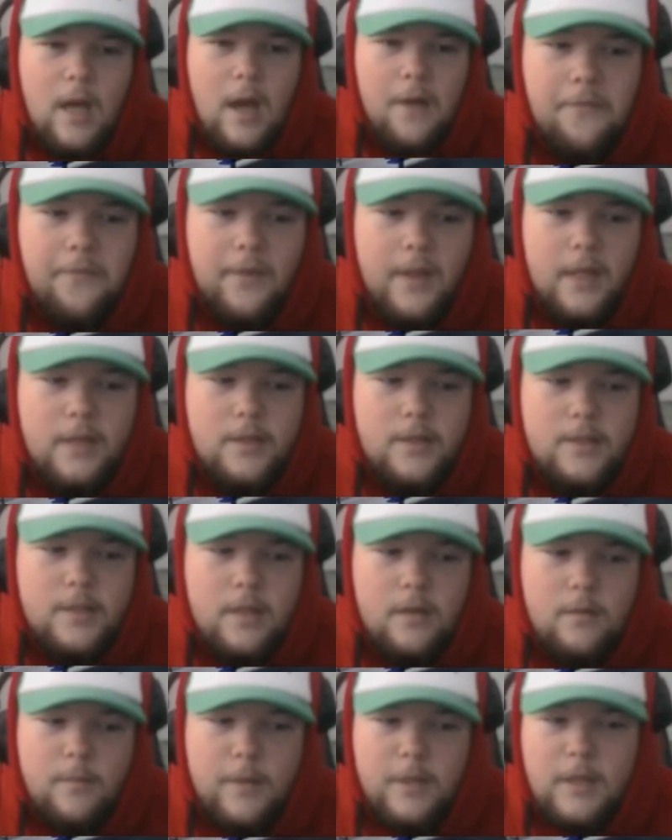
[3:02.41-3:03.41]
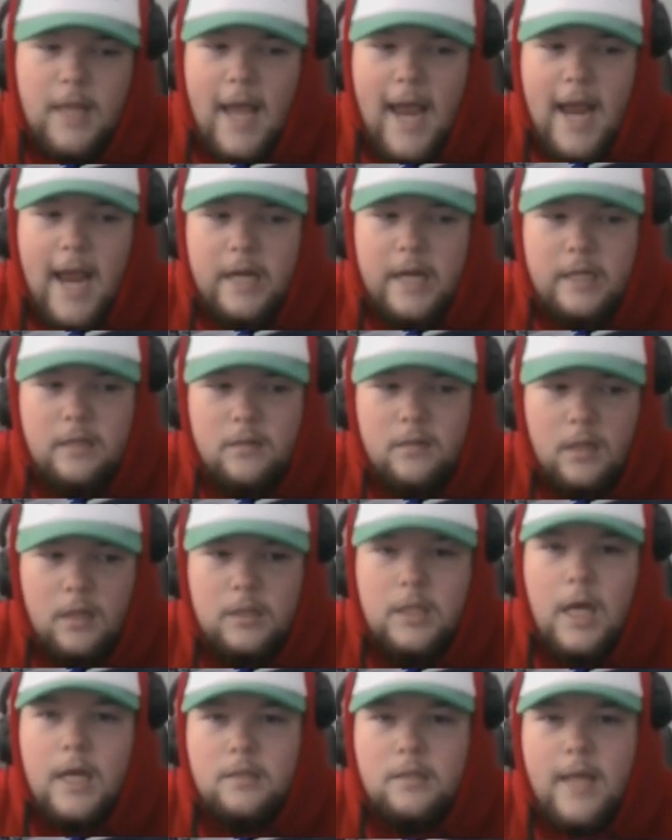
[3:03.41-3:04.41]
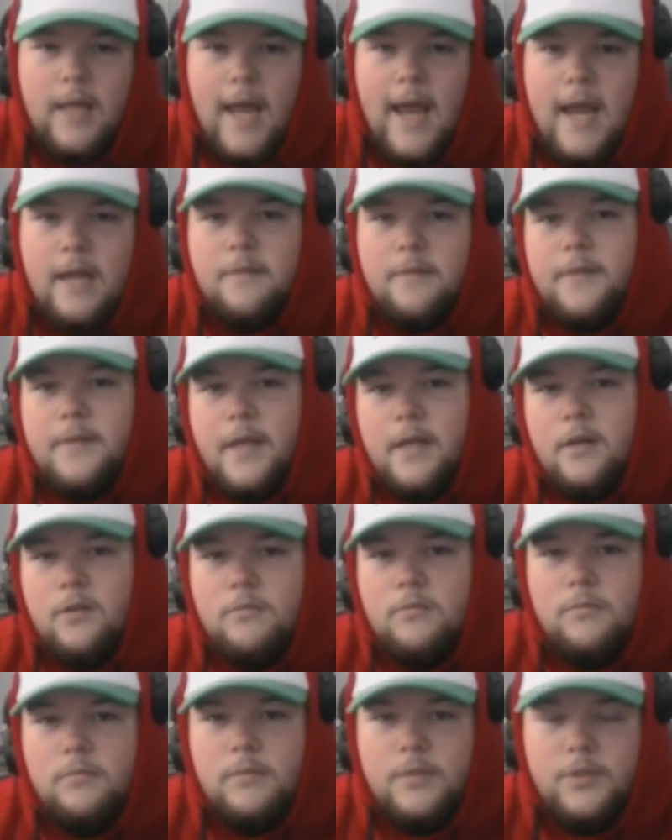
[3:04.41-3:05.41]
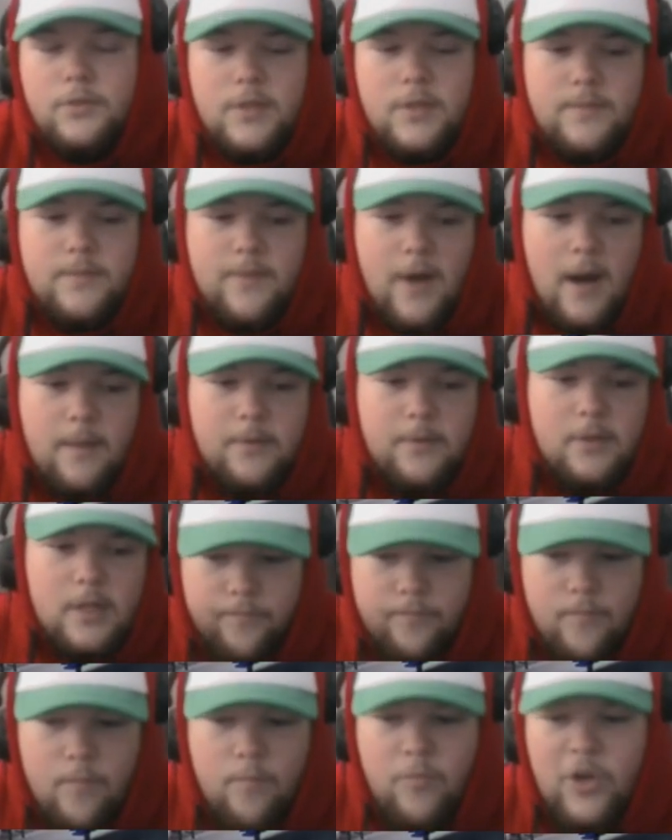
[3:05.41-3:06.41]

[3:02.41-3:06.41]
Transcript: I like there's going to be lag, a lot of lag if they don't do this properly.